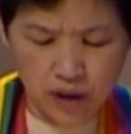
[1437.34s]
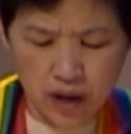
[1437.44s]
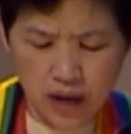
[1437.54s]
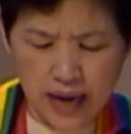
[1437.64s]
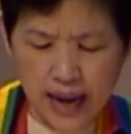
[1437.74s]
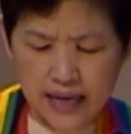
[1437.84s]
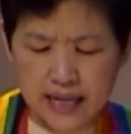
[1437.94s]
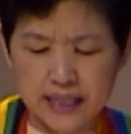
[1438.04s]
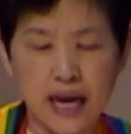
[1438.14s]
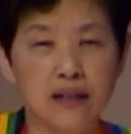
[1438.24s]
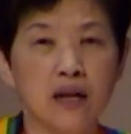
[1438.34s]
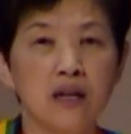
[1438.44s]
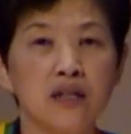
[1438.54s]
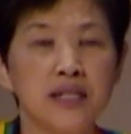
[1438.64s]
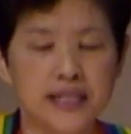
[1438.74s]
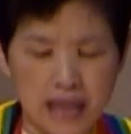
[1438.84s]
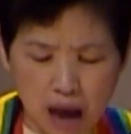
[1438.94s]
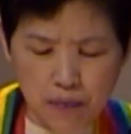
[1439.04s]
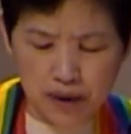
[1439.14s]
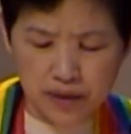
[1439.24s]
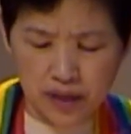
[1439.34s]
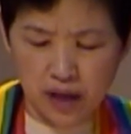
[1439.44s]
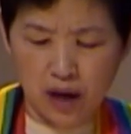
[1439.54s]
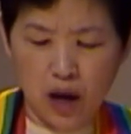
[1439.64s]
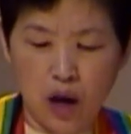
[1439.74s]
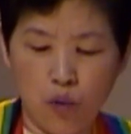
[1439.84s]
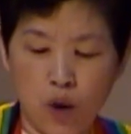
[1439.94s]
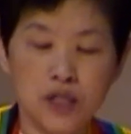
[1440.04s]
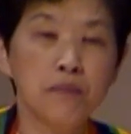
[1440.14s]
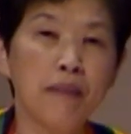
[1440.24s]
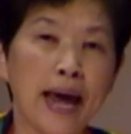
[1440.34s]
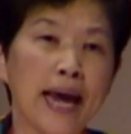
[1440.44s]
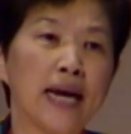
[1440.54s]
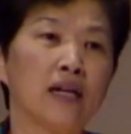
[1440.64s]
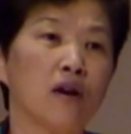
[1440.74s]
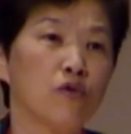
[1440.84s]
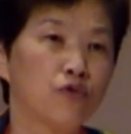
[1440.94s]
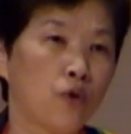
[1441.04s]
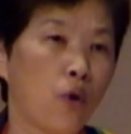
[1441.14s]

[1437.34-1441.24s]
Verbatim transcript: And he said, The Sabbath was made for